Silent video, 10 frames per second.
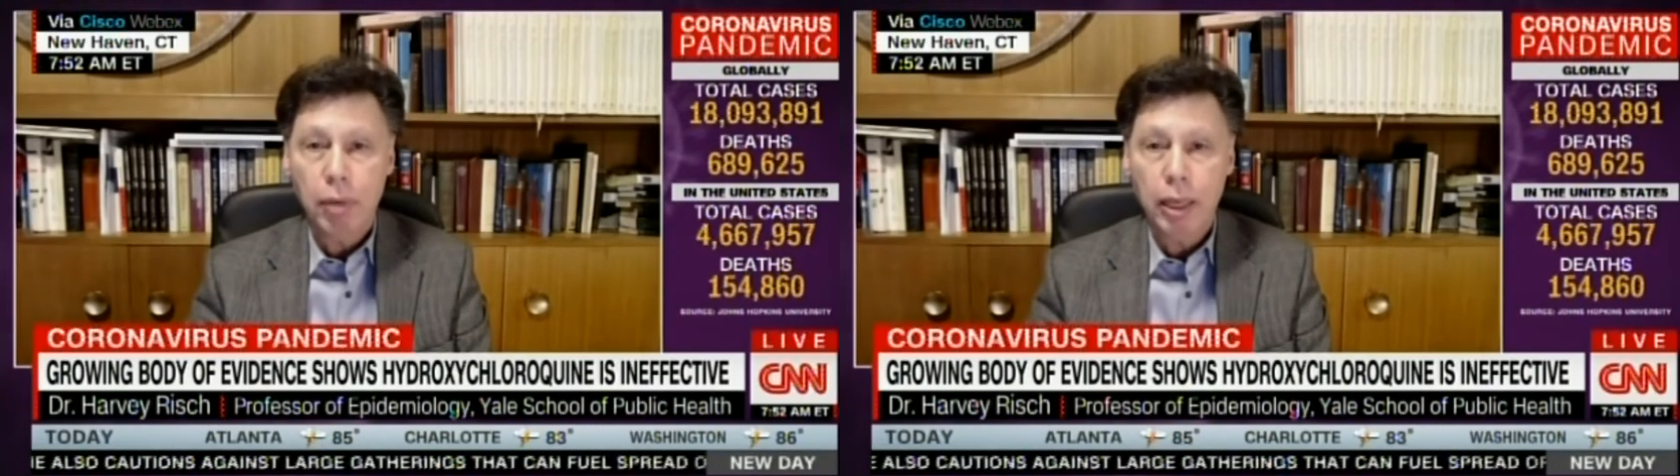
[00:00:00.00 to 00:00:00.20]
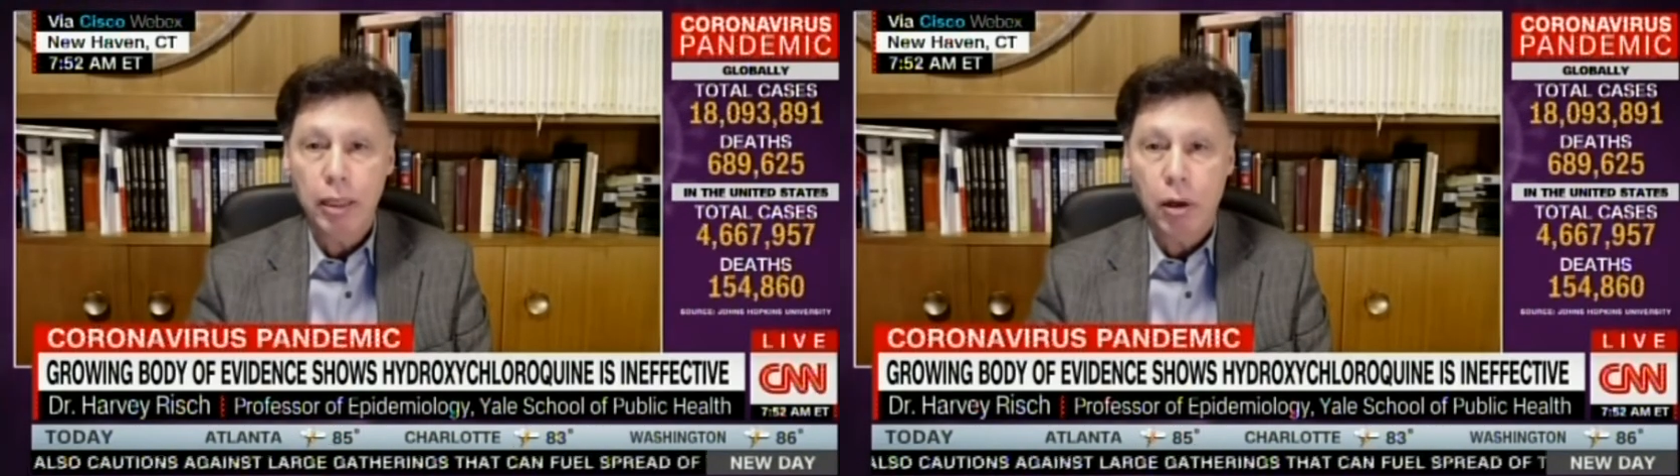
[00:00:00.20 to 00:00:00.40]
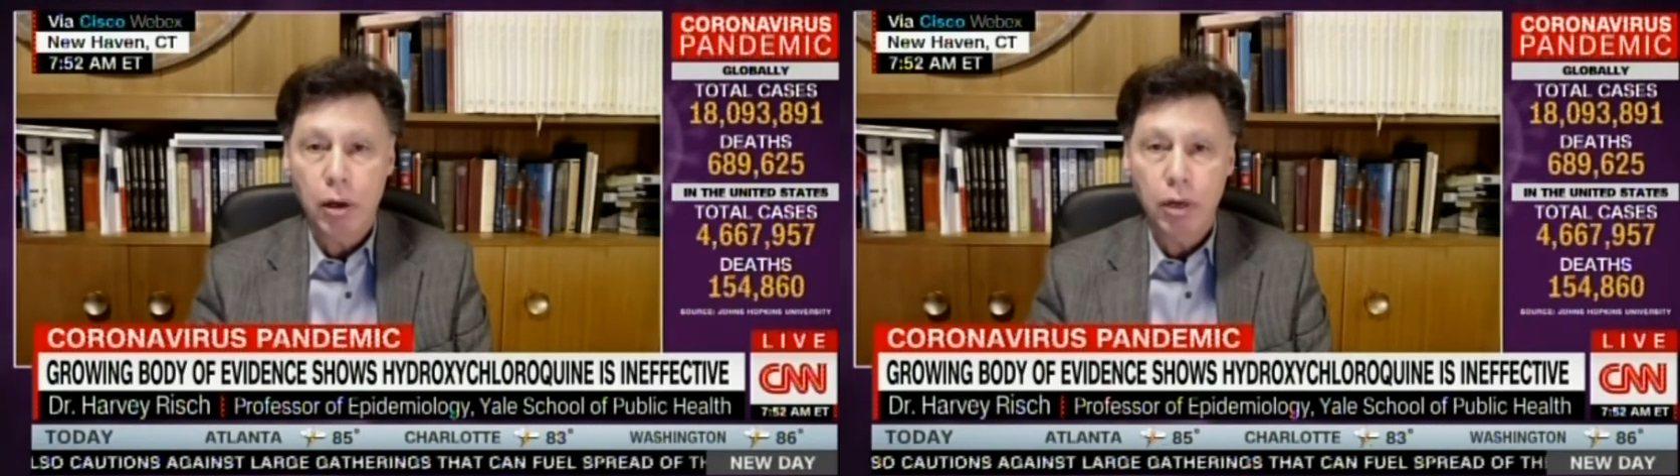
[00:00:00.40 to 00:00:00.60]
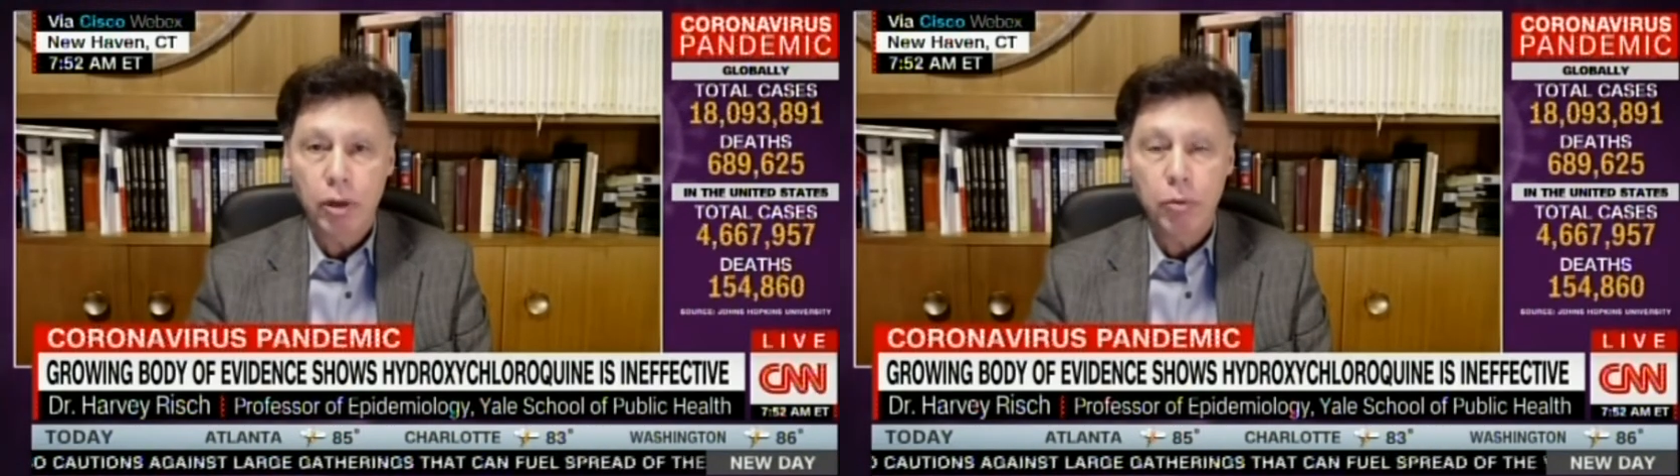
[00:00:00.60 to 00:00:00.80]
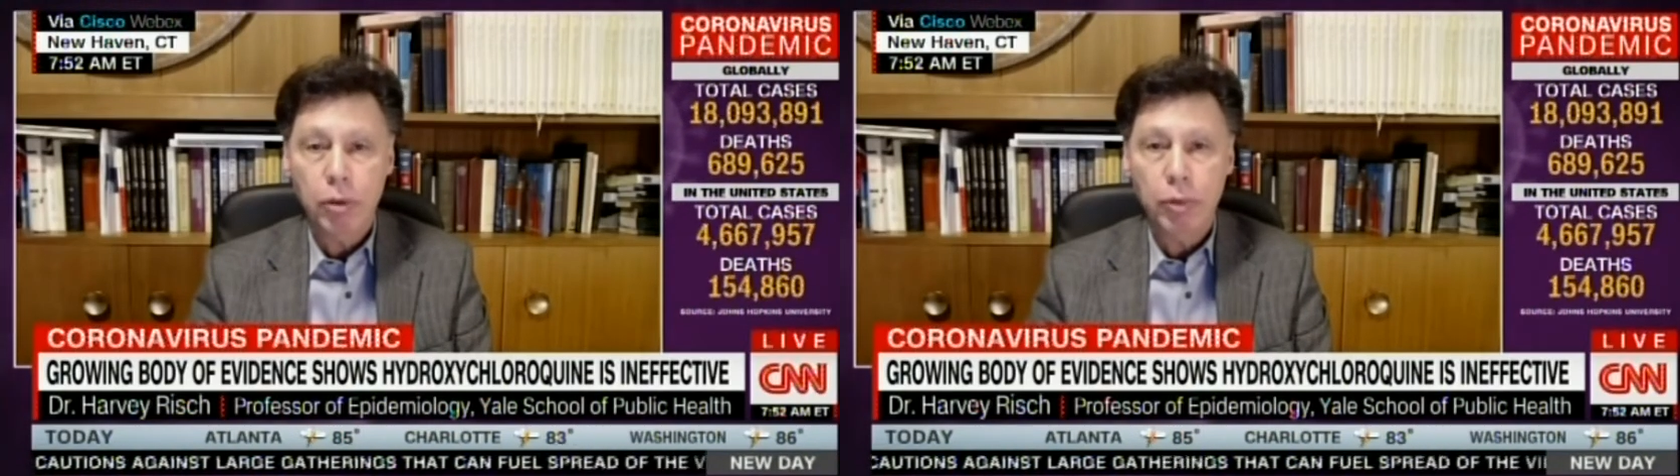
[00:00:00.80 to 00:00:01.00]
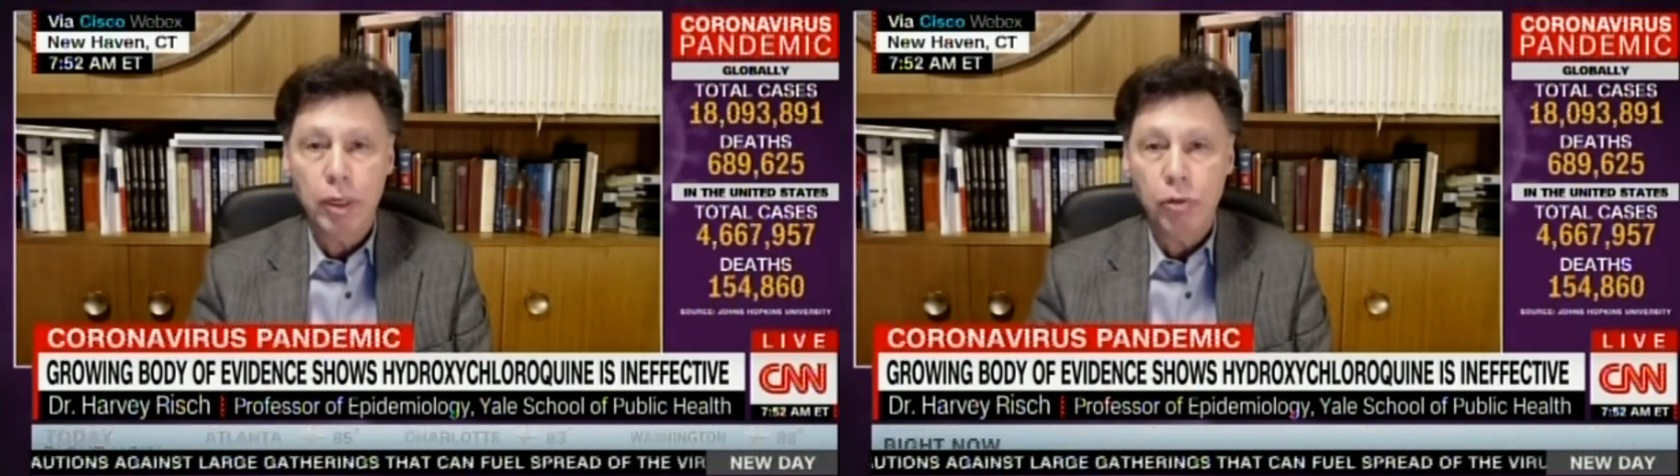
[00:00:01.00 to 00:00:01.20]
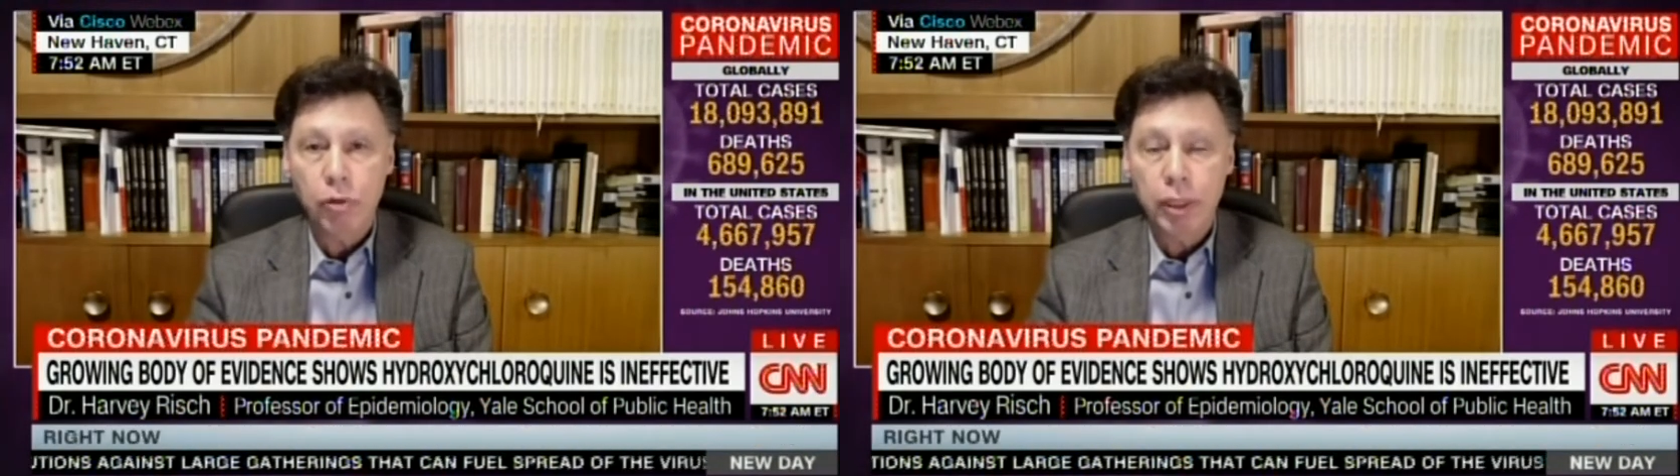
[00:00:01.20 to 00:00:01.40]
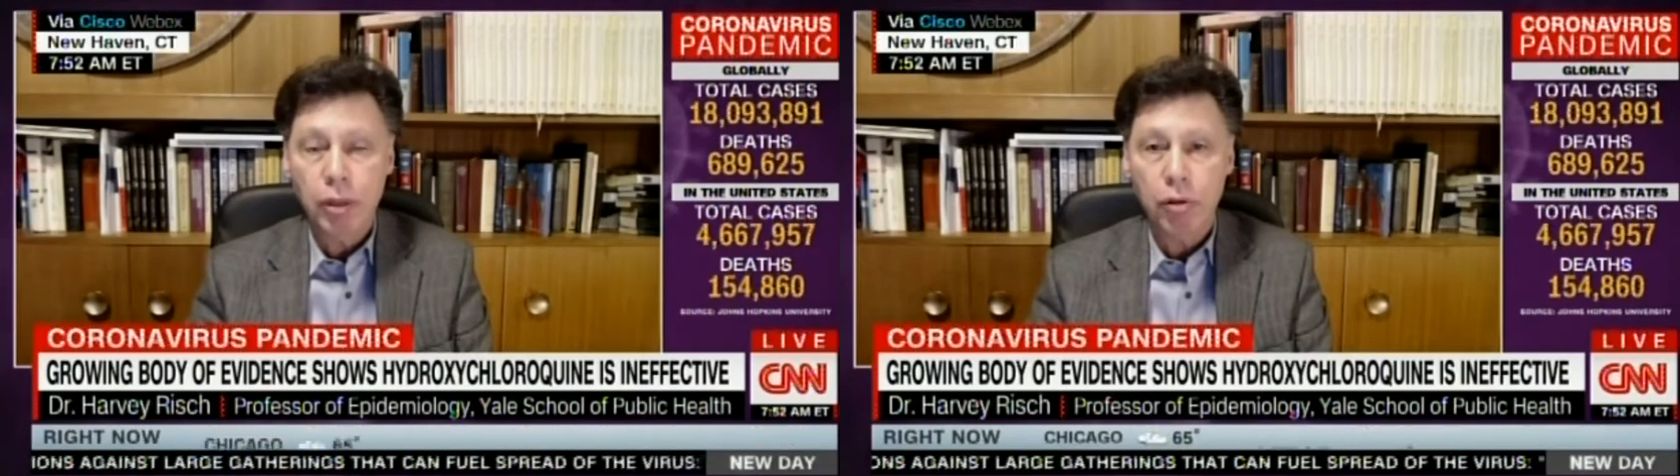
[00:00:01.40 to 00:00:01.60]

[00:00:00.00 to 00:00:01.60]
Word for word: by and large, and we don't treat